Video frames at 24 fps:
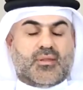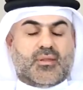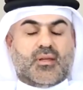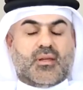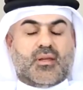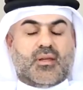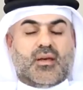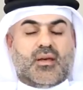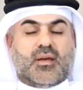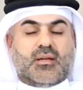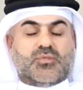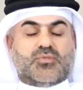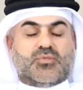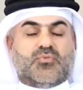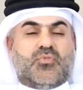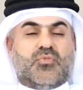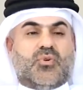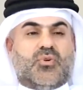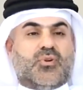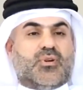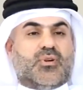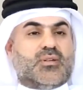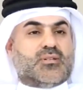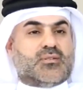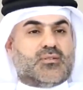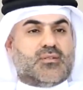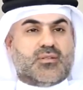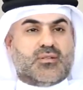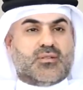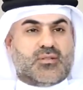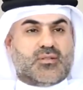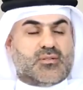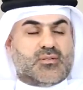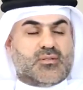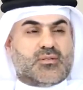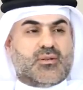as far as the
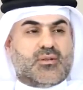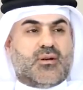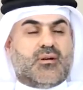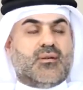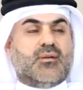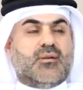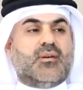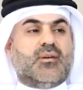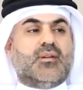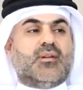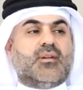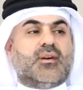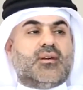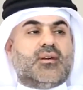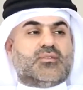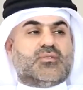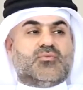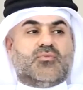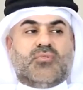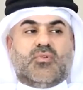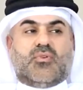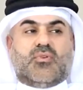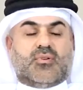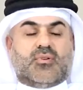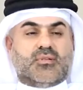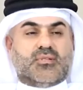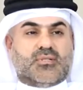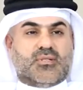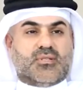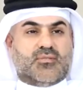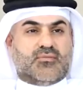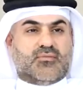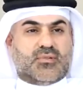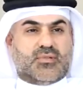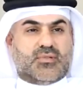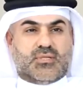design, as far as
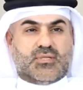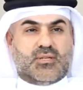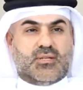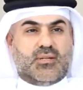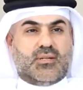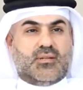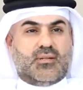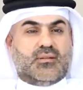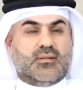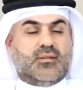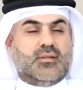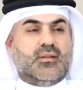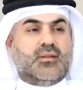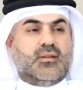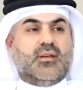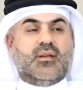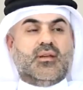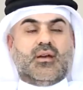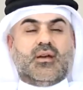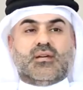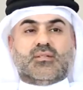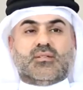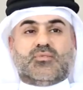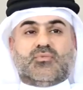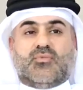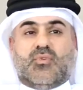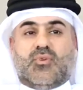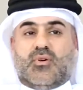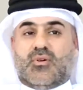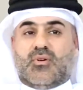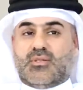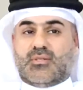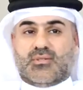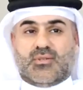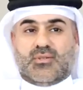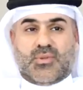the facility, as far
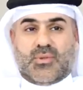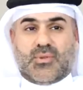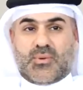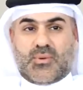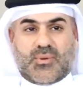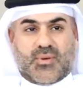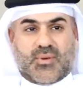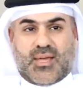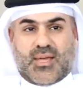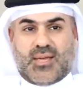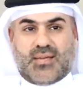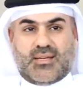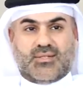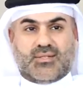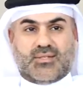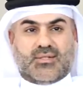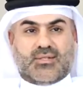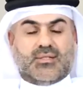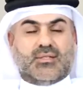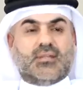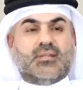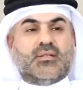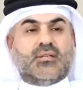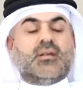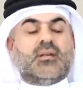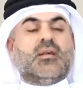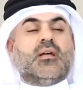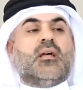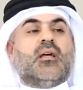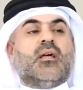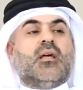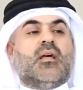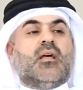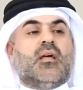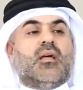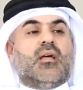as the location.
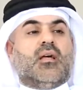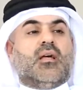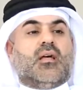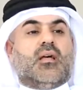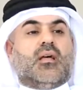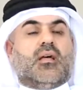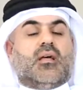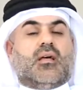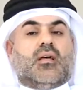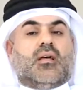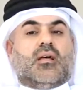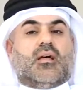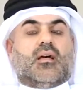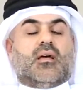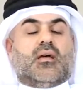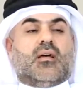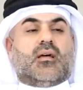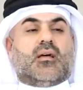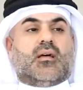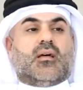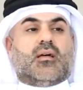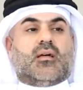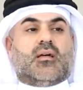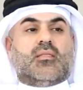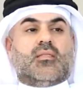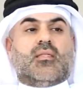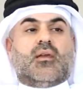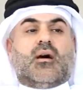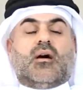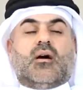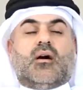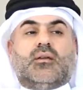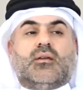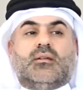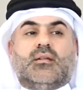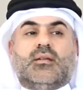The
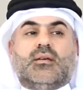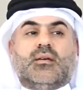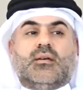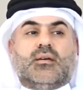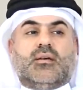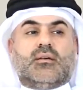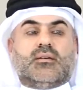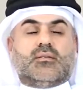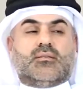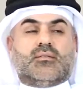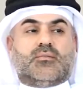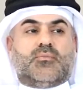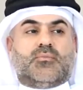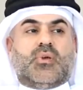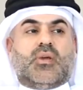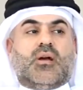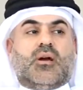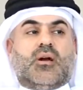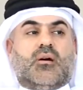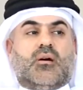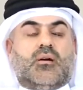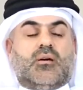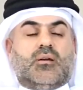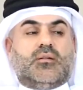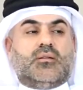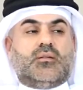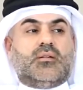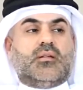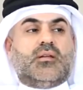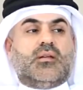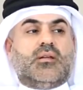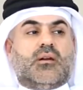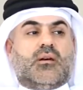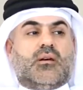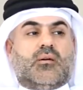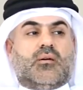idea is behind
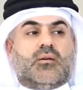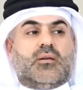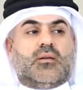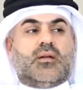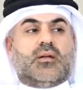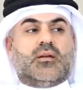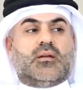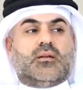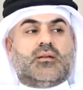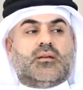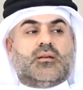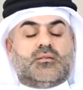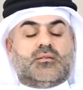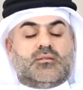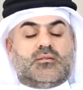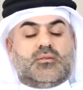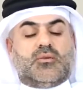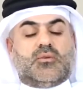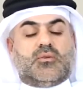Layan is